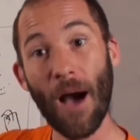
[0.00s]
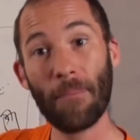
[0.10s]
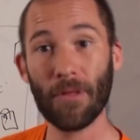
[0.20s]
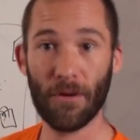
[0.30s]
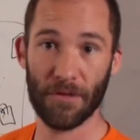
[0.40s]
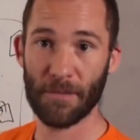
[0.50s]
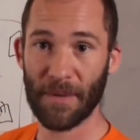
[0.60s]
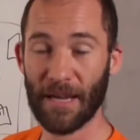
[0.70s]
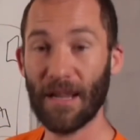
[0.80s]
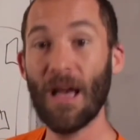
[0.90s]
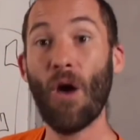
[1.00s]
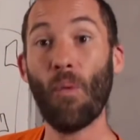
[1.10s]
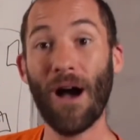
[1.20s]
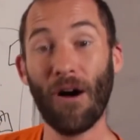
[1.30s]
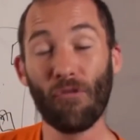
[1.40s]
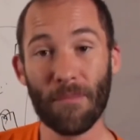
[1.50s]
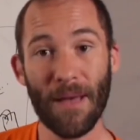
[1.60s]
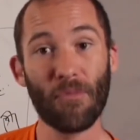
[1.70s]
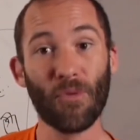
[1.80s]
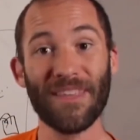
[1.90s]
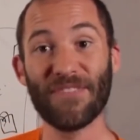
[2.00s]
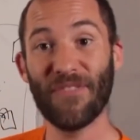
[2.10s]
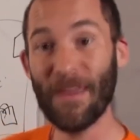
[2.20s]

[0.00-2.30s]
upload speed. Well, remember, with this